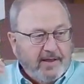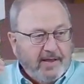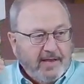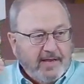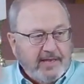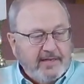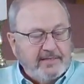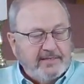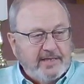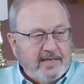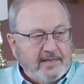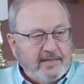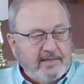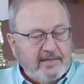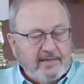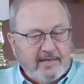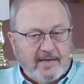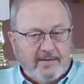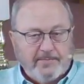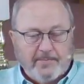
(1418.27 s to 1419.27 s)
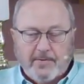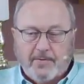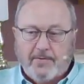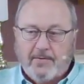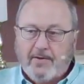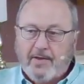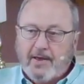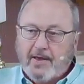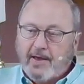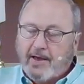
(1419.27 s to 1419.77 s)
He's in the temple,
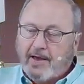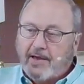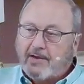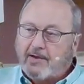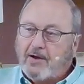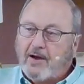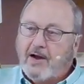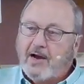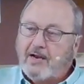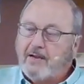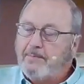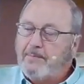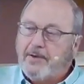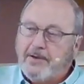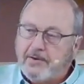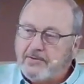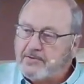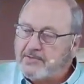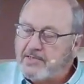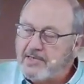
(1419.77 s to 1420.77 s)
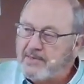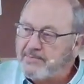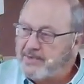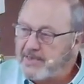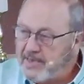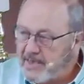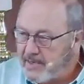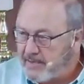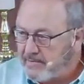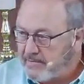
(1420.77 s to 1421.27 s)
and God appears to him again.